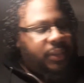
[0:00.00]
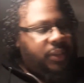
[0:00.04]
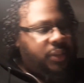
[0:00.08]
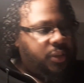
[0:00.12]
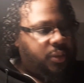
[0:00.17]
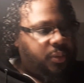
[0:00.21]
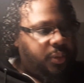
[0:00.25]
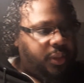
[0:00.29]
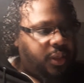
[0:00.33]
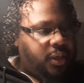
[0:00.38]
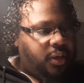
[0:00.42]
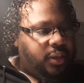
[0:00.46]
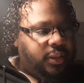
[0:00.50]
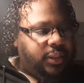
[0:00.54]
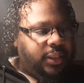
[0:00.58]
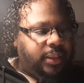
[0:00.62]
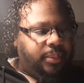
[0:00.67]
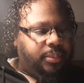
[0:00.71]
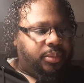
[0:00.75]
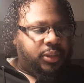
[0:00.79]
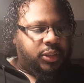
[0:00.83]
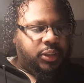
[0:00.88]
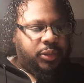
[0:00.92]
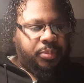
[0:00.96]
So in all
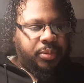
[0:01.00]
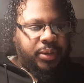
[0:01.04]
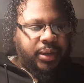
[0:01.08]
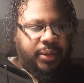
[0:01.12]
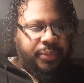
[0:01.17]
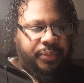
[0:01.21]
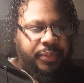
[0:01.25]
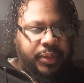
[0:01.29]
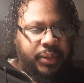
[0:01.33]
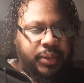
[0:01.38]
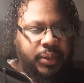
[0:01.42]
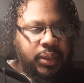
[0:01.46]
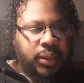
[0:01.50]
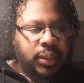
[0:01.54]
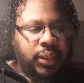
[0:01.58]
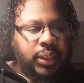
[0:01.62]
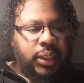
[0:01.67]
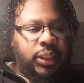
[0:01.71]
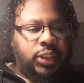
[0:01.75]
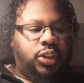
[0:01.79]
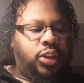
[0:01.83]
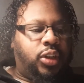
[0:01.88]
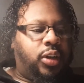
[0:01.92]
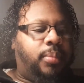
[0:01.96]
labor is profit.
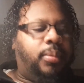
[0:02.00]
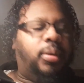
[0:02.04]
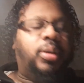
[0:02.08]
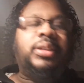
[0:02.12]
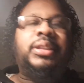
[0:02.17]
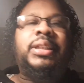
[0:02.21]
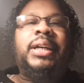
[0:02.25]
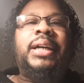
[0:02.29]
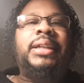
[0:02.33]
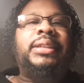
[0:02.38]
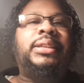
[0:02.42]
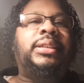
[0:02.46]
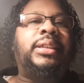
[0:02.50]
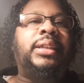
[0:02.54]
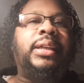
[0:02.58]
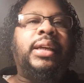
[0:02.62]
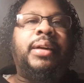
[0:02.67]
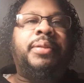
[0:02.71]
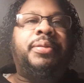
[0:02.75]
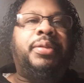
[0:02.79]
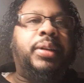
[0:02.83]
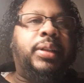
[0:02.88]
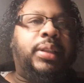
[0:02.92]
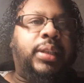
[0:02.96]
And so the Most High see
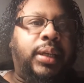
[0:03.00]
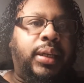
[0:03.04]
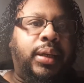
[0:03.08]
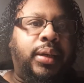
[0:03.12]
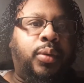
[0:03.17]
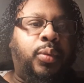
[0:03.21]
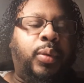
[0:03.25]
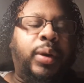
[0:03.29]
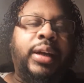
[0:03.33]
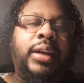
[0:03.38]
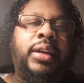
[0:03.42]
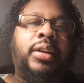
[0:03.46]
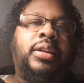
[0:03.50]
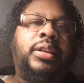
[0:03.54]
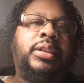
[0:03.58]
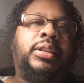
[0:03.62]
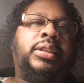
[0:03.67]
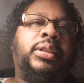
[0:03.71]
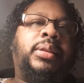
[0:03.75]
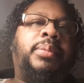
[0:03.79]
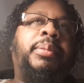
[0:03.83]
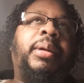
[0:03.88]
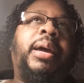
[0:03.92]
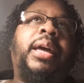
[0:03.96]
everything, whether it's
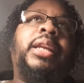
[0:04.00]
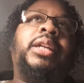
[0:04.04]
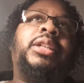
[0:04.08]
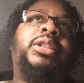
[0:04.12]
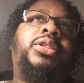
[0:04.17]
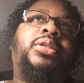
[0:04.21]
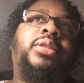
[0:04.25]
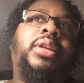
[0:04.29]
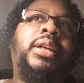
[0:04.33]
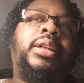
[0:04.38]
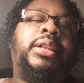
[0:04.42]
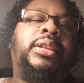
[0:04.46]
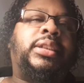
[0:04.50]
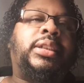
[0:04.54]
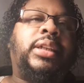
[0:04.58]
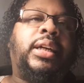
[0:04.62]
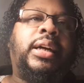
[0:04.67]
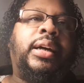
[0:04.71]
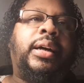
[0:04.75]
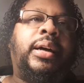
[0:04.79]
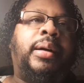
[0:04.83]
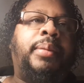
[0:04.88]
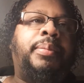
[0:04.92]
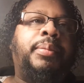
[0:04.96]
a manager at a
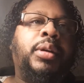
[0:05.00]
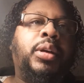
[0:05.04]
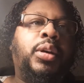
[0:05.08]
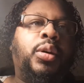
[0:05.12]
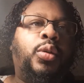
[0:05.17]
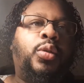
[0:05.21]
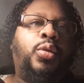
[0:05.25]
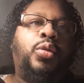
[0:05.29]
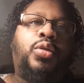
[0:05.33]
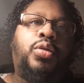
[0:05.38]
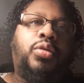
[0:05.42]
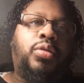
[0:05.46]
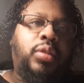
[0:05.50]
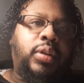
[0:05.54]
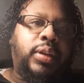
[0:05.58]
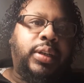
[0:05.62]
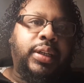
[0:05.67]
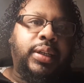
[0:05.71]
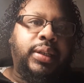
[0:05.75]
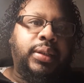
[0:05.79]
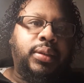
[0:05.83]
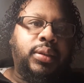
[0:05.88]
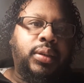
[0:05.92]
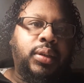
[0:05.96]
job who
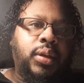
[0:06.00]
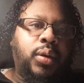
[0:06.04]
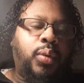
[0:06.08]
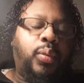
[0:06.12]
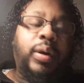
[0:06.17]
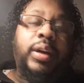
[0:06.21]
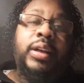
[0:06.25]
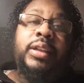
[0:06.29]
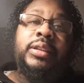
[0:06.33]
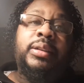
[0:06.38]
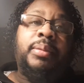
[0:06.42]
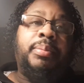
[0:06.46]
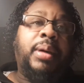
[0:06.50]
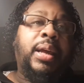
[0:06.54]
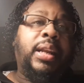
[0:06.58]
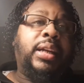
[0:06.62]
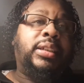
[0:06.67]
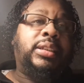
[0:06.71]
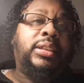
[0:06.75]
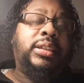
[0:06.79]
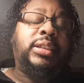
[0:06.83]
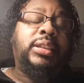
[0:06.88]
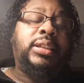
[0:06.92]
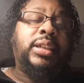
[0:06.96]
crooked, whether it's a
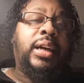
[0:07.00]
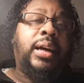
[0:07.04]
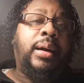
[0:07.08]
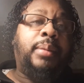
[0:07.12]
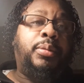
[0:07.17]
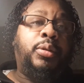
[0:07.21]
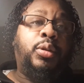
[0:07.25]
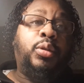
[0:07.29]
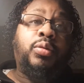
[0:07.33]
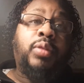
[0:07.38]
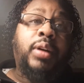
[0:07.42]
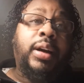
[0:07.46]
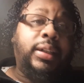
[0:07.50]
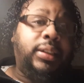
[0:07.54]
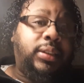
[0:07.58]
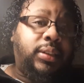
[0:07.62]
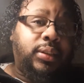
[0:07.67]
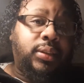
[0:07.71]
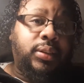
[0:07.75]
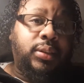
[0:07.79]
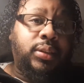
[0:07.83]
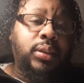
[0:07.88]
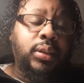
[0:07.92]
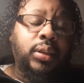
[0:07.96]
manager job who
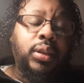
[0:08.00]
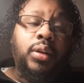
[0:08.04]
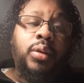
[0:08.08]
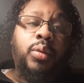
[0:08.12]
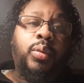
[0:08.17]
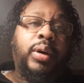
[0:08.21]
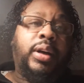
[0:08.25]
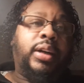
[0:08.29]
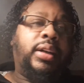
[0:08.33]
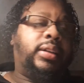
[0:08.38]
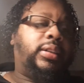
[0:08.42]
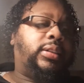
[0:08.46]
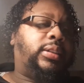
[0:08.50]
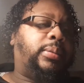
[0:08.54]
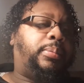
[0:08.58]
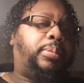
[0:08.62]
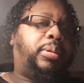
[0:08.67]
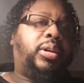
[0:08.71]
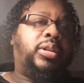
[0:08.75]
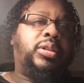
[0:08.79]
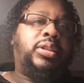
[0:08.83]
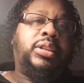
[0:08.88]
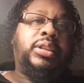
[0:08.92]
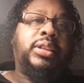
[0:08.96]
righteous, whether it's a
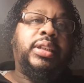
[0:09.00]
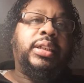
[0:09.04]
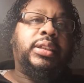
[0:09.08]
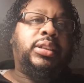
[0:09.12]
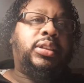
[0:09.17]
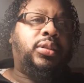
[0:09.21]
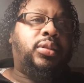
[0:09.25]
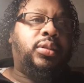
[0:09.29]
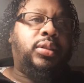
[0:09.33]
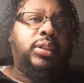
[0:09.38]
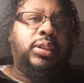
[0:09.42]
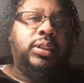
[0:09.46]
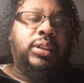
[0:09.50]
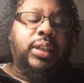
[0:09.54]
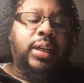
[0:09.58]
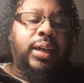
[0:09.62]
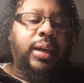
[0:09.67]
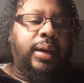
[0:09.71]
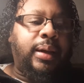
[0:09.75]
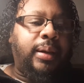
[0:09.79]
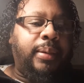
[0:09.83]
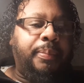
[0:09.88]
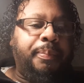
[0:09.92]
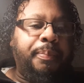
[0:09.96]
person that's on the
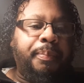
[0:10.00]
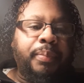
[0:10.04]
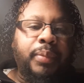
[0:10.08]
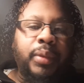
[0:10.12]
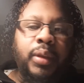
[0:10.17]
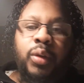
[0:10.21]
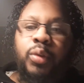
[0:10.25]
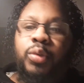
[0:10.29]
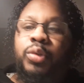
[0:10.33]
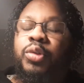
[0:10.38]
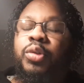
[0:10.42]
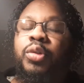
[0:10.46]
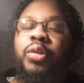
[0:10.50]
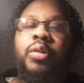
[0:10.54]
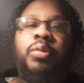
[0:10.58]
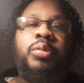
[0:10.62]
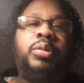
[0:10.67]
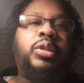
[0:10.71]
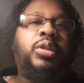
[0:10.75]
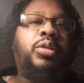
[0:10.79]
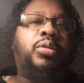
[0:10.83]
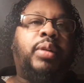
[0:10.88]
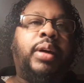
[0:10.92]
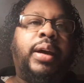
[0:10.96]
job who doing
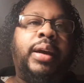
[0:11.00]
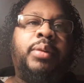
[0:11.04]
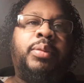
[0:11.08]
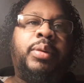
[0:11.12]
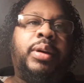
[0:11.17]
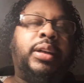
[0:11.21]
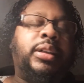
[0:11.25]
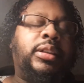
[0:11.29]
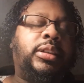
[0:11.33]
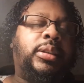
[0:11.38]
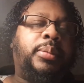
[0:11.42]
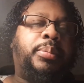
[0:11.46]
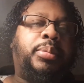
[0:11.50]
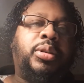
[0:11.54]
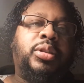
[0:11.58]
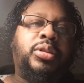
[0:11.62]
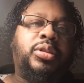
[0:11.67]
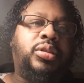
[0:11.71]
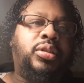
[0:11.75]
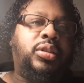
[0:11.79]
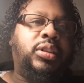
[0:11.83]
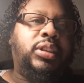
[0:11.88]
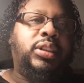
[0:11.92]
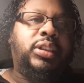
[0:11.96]
what's right, whether it's a
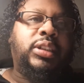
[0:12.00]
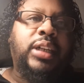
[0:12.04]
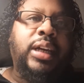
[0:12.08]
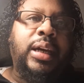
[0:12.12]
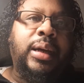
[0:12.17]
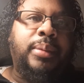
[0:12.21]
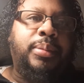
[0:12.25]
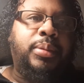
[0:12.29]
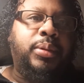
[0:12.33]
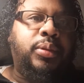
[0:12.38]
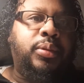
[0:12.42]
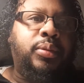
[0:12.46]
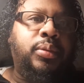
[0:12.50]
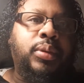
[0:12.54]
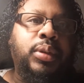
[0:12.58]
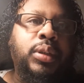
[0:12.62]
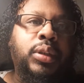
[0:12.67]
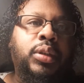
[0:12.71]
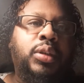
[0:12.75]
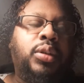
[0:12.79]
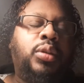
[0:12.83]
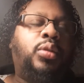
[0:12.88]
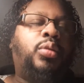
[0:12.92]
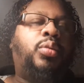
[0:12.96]
person on the job who
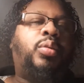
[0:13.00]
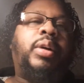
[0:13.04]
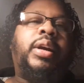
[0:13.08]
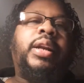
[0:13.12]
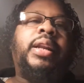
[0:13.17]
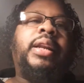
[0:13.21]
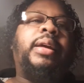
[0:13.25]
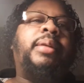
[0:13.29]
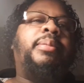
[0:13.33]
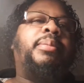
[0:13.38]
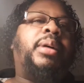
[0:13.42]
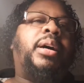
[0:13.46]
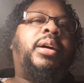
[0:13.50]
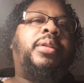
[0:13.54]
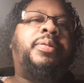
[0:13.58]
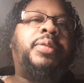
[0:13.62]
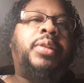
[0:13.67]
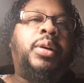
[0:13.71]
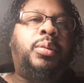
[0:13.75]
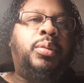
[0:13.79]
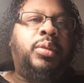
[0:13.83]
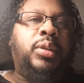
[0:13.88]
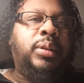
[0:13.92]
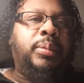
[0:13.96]
running their mouth,
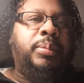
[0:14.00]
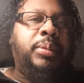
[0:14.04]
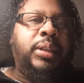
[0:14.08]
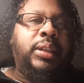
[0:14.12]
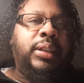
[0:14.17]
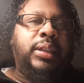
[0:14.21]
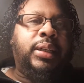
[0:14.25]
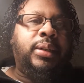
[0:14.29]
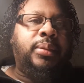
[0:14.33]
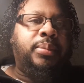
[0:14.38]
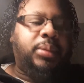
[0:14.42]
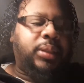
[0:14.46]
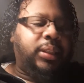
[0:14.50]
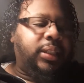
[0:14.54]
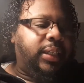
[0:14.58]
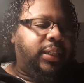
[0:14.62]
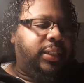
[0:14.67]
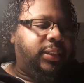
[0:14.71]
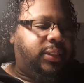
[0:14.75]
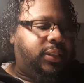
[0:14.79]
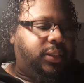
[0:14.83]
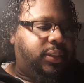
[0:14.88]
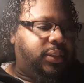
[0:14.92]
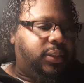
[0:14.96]
don't want to be nothing but
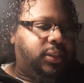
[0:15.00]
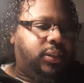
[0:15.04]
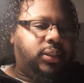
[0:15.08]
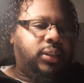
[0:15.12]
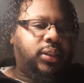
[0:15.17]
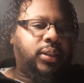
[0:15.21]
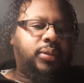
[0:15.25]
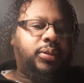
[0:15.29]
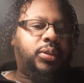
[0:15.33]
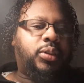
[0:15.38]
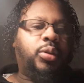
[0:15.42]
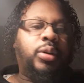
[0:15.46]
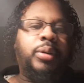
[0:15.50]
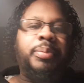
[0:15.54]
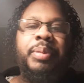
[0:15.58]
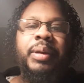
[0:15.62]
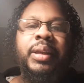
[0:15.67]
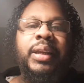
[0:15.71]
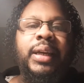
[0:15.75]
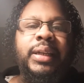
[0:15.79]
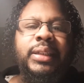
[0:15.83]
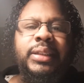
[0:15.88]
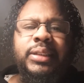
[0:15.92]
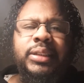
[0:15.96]
lazy and stuff. So it's been
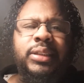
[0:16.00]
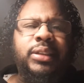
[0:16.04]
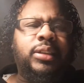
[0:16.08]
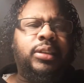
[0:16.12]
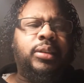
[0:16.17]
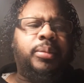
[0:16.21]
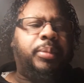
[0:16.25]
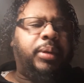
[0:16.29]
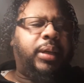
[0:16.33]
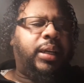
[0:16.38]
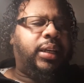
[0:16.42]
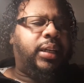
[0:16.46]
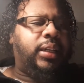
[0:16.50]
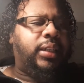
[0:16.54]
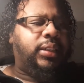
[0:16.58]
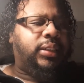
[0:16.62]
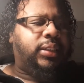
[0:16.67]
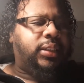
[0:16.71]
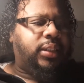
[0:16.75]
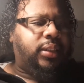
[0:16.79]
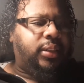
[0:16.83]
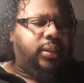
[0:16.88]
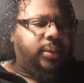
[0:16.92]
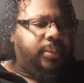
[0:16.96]
like this since the beginning of
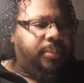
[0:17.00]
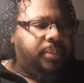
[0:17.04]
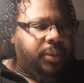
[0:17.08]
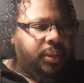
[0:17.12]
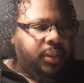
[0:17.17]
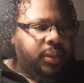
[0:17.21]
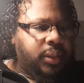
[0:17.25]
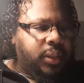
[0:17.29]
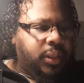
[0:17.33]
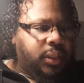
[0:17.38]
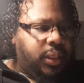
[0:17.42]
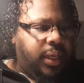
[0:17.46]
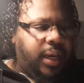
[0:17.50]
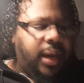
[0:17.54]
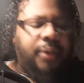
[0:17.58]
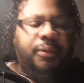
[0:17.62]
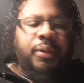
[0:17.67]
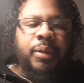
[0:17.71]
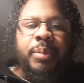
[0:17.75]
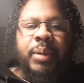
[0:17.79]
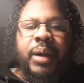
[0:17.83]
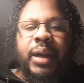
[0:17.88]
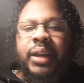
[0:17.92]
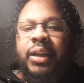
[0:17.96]
time.
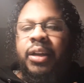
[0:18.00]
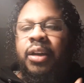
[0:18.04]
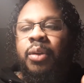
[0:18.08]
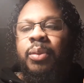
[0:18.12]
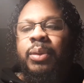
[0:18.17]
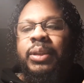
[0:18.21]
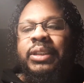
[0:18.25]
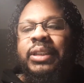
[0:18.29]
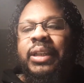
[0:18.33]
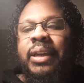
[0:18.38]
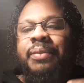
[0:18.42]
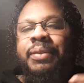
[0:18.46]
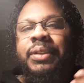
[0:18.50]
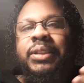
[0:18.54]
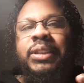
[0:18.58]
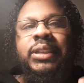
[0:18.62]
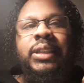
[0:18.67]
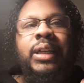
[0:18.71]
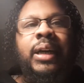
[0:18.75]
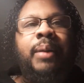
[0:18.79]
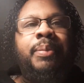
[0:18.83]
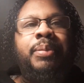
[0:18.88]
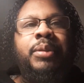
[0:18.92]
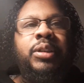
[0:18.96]
Everybody always have a
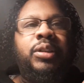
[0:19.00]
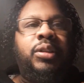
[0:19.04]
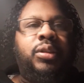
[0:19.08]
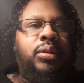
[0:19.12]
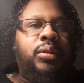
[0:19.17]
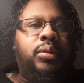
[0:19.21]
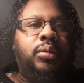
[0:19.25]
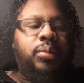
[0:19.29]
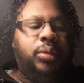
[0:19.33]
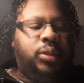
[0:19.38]
job to do.